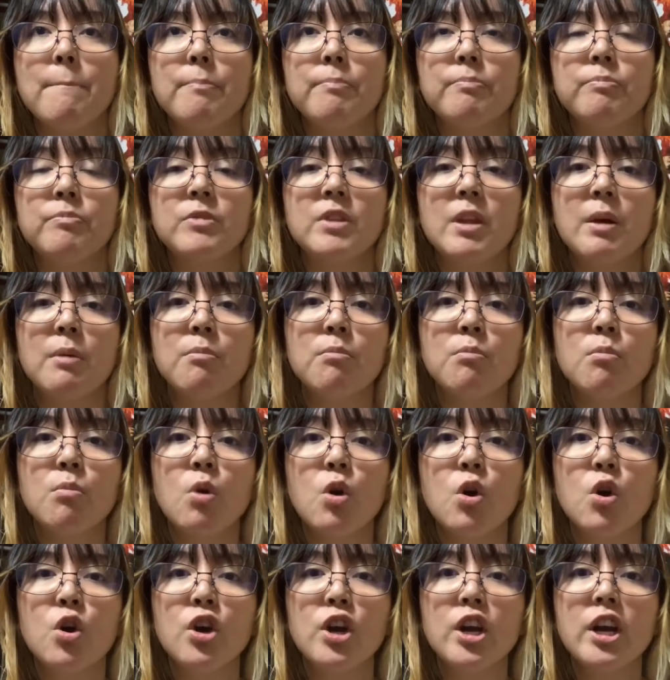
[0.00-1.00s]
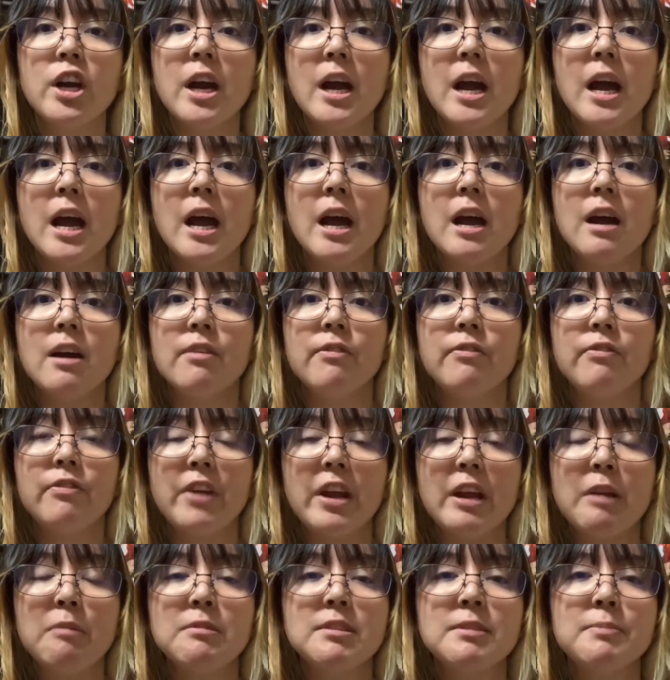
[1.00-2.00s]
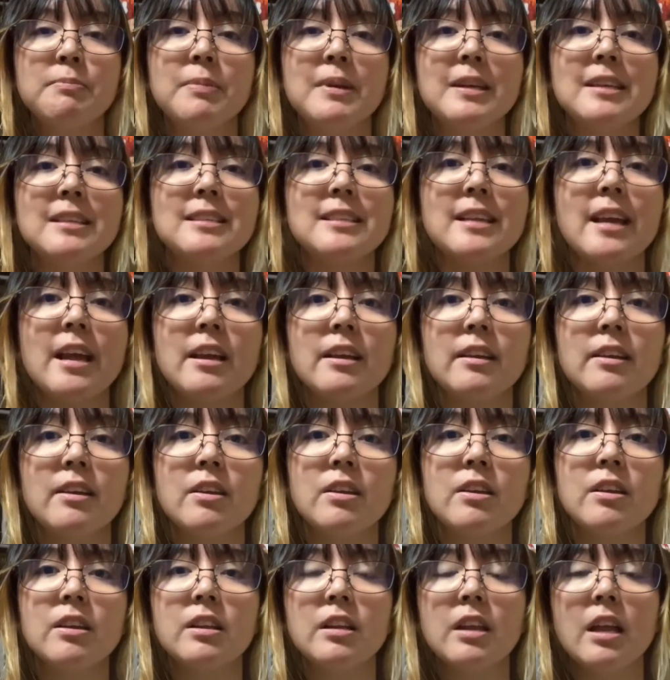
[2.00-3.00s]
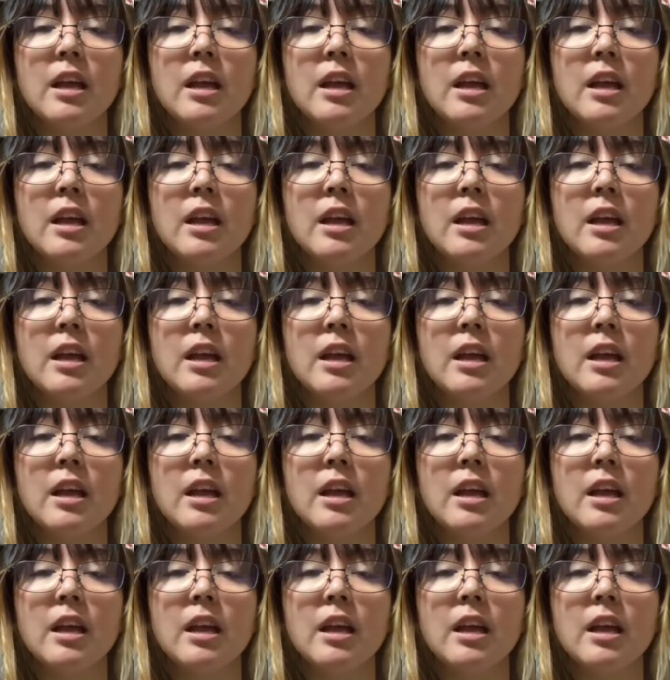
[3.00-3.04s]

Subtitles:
the more frames per second,